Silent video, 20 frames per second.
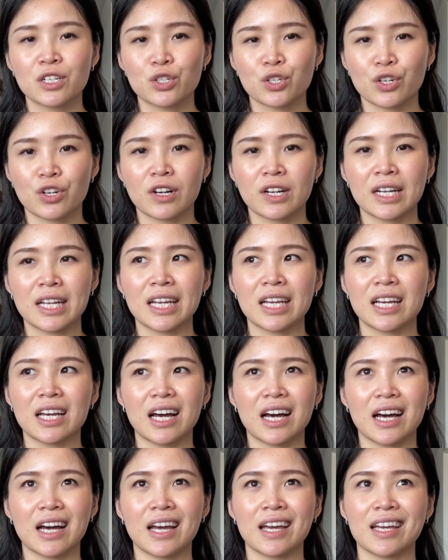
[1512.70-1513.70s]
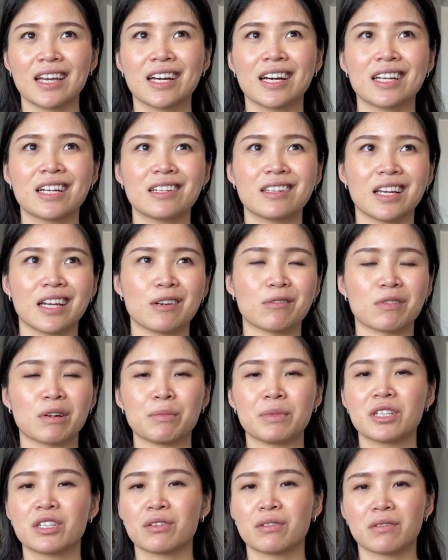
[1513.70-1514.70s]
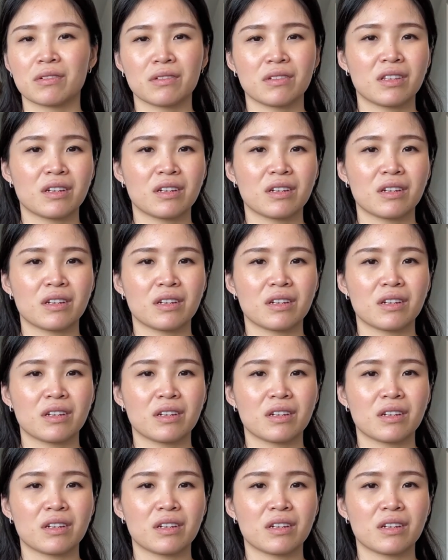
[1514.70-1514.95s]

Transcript: sure on it. I kind of like rummaged through